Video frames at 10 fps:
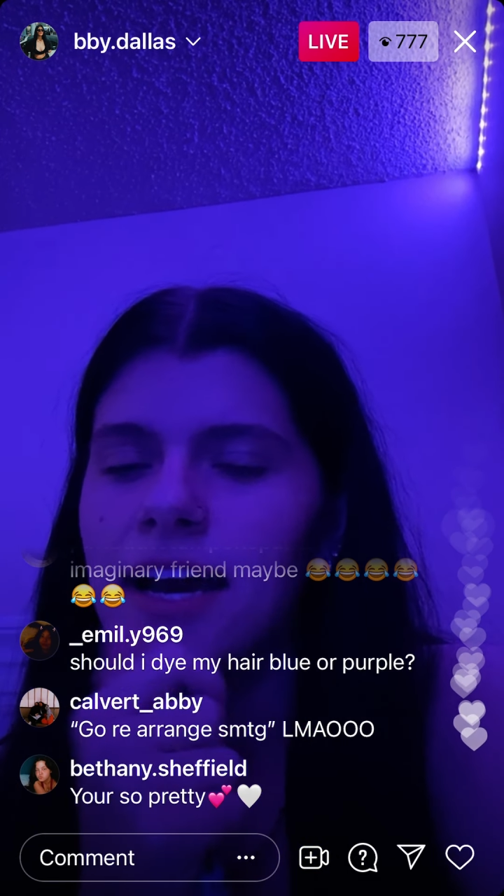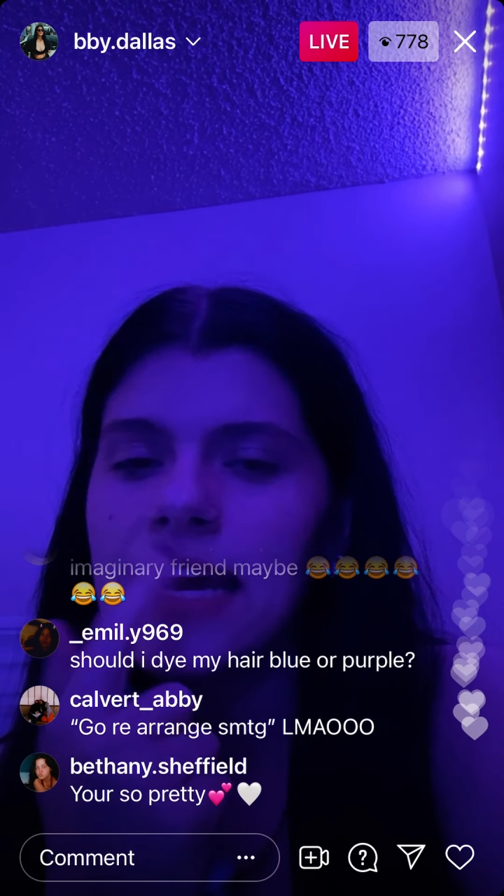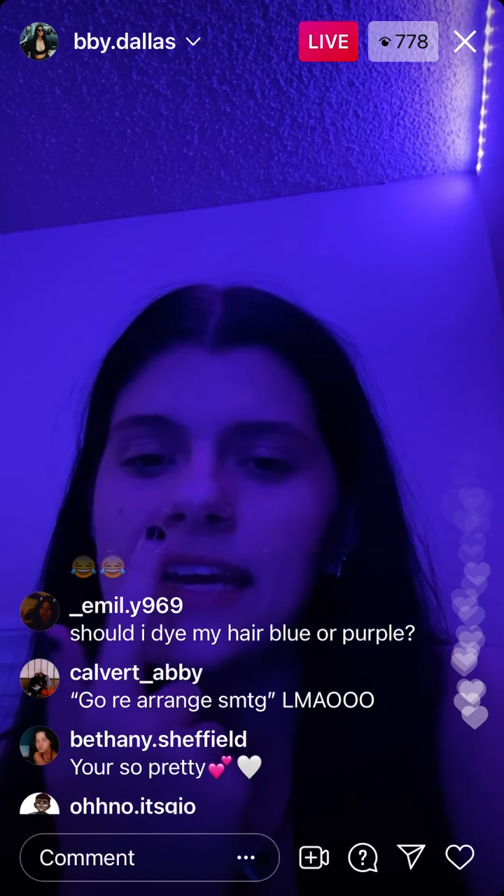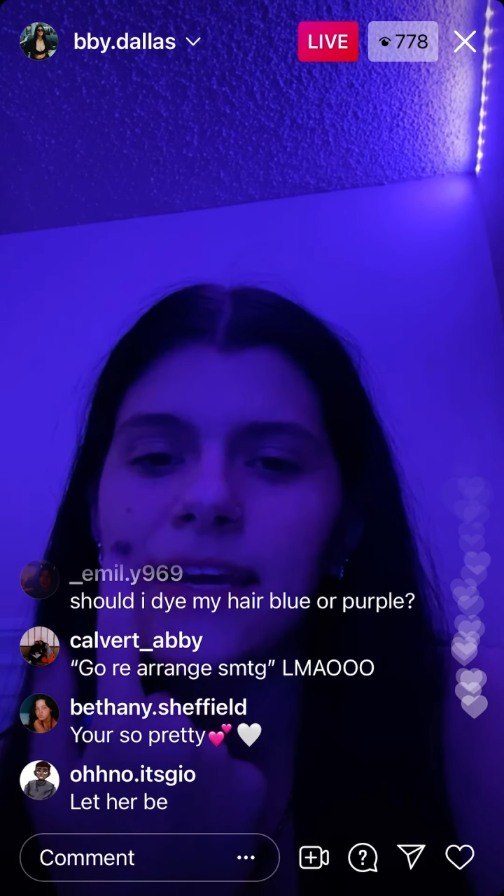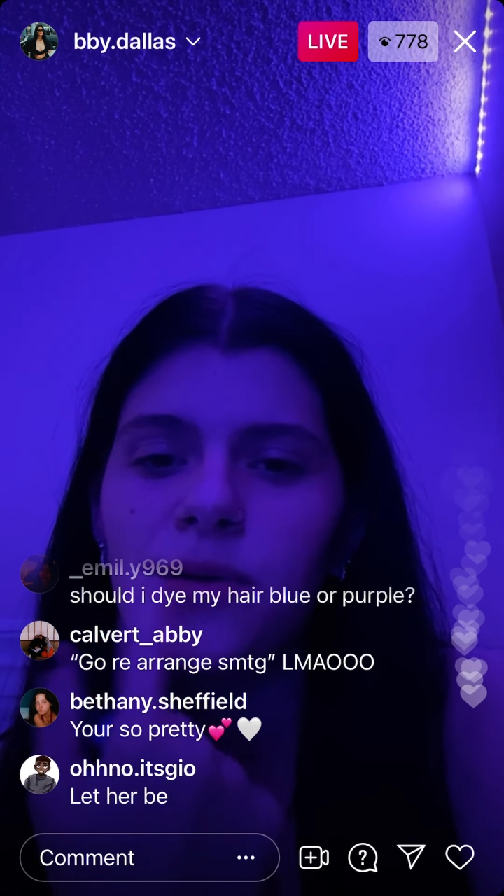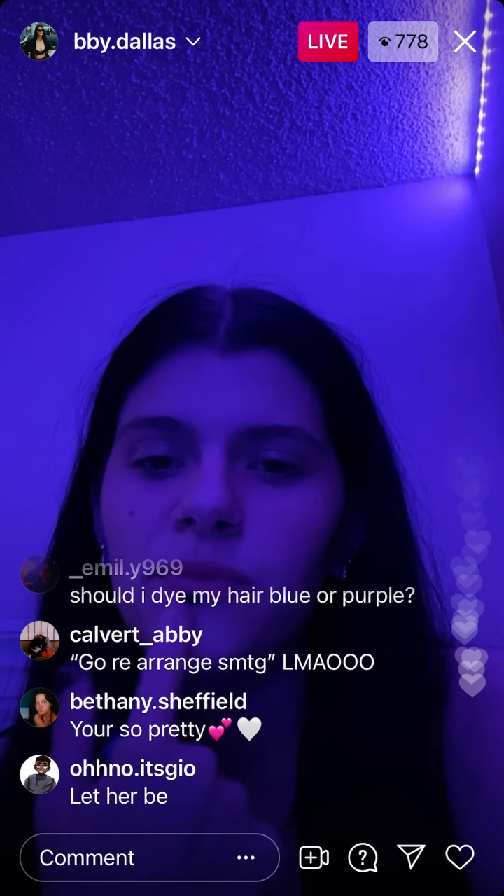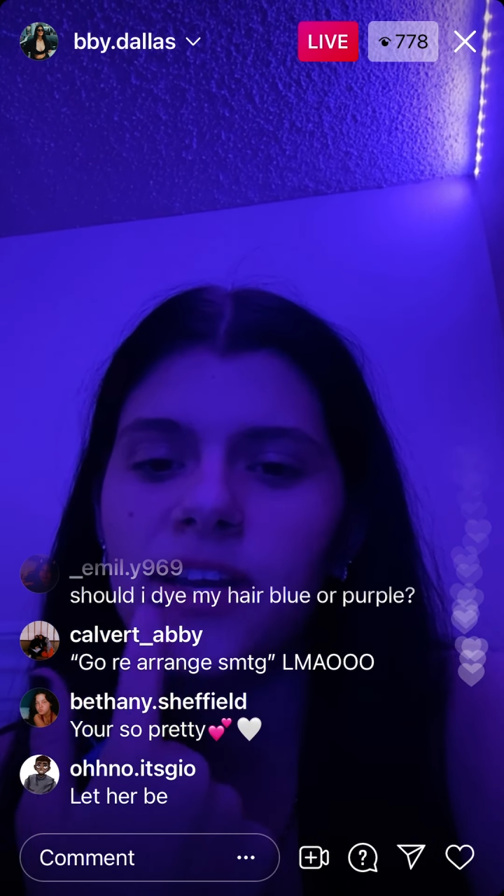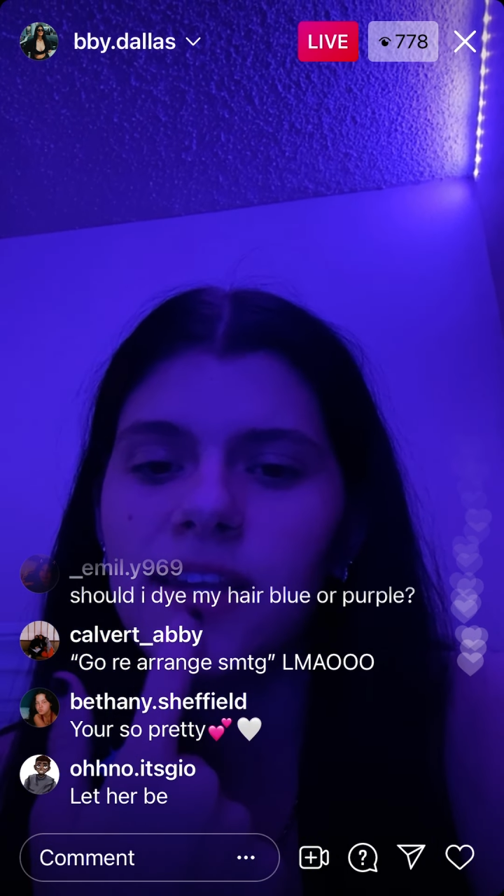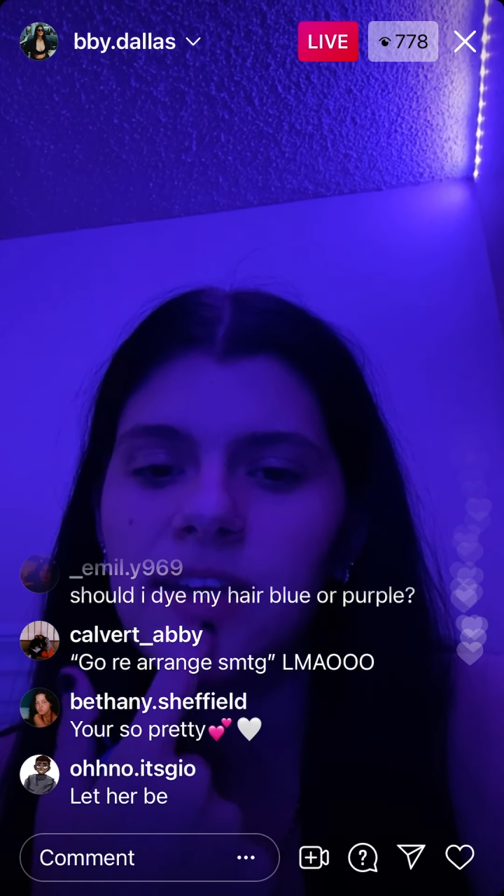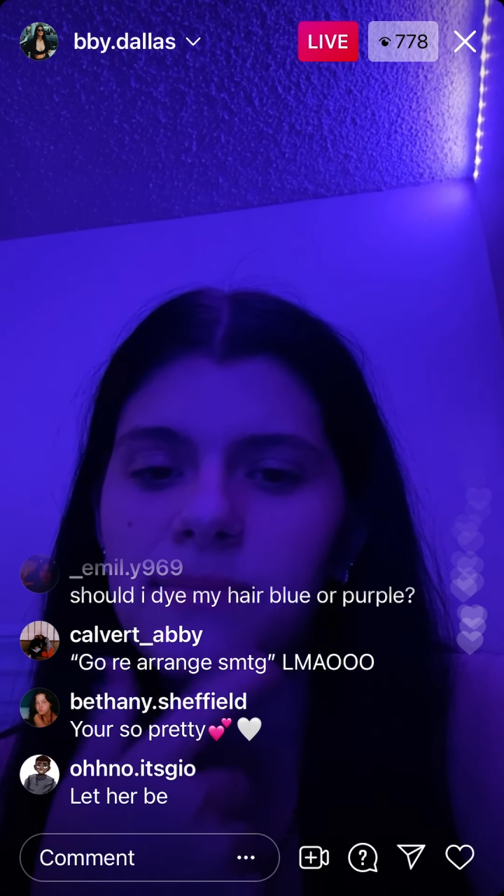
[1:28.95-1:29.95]
I can
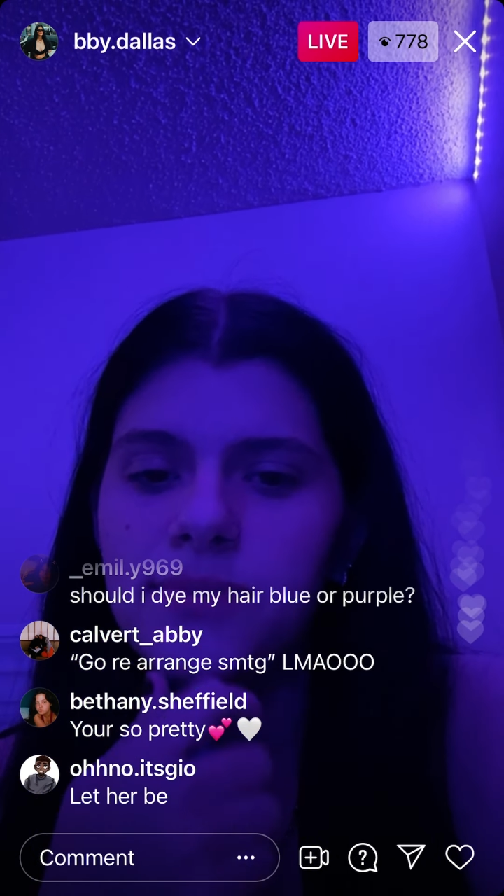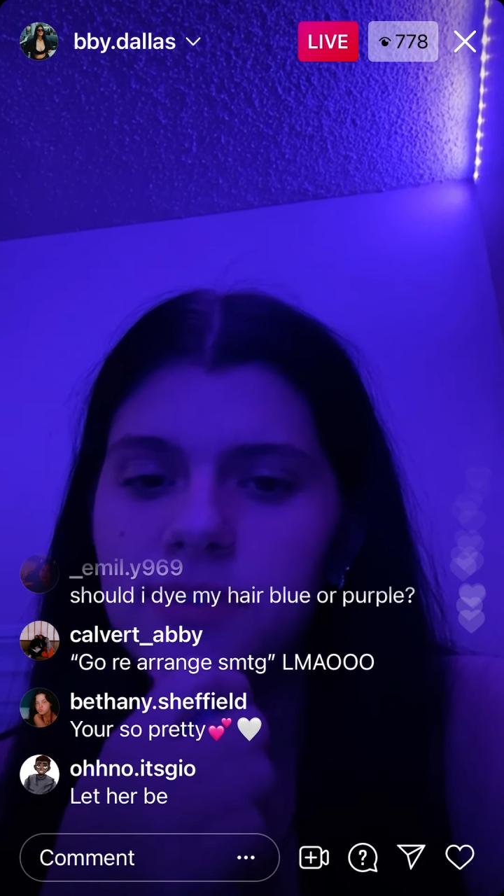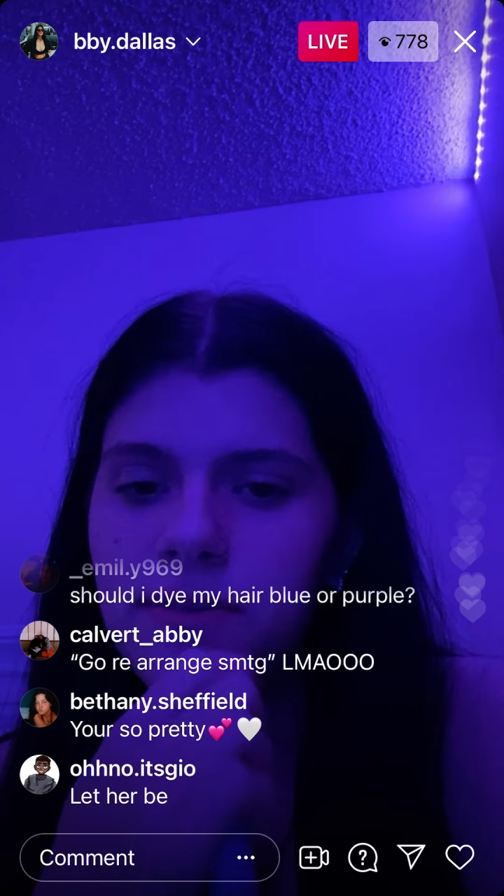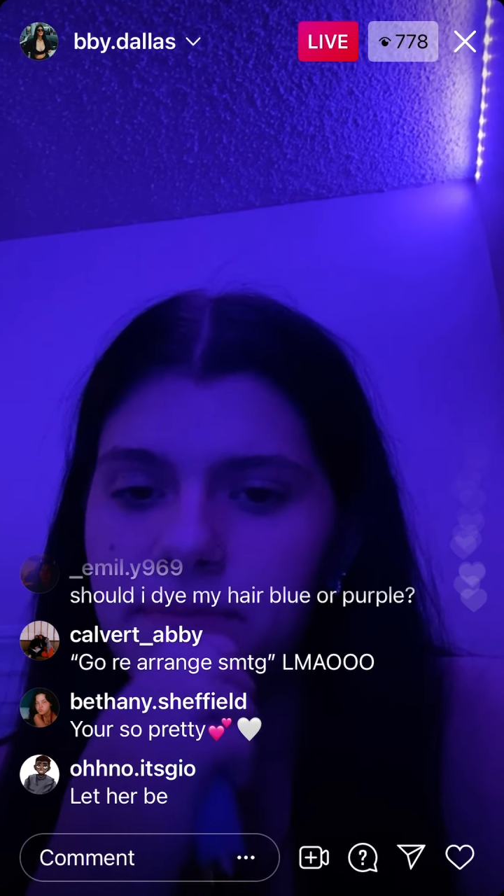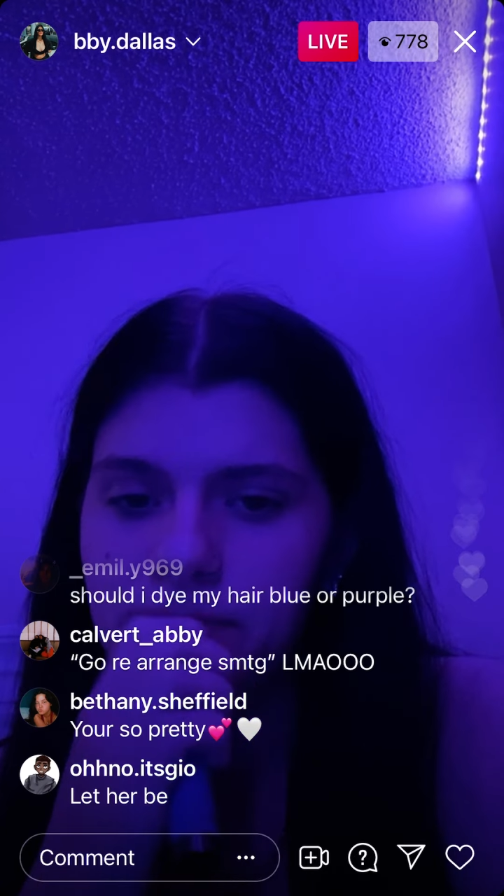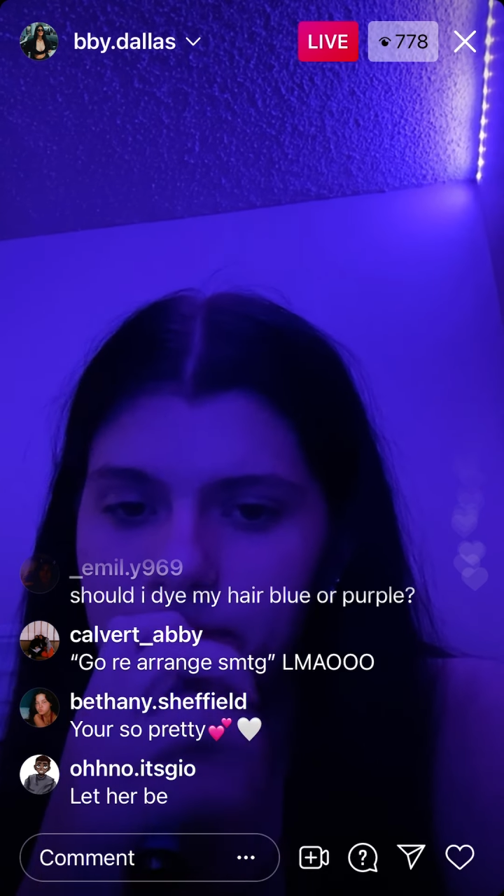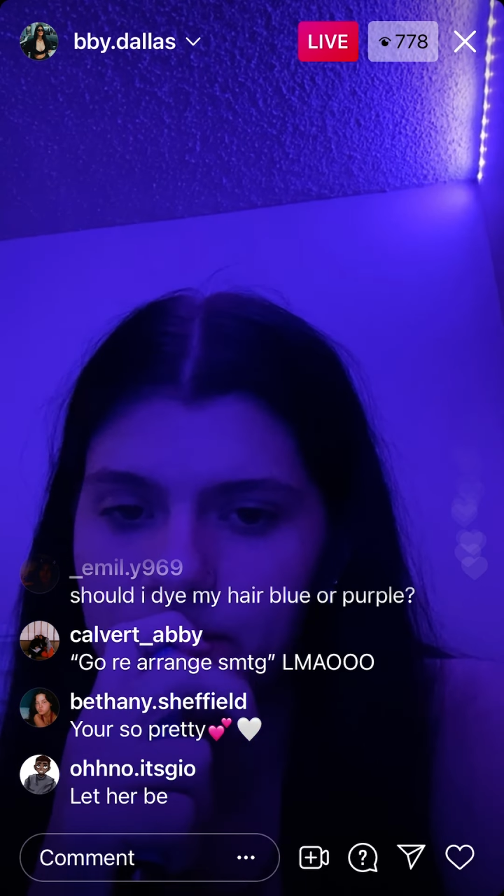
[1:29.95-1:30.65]
read lips.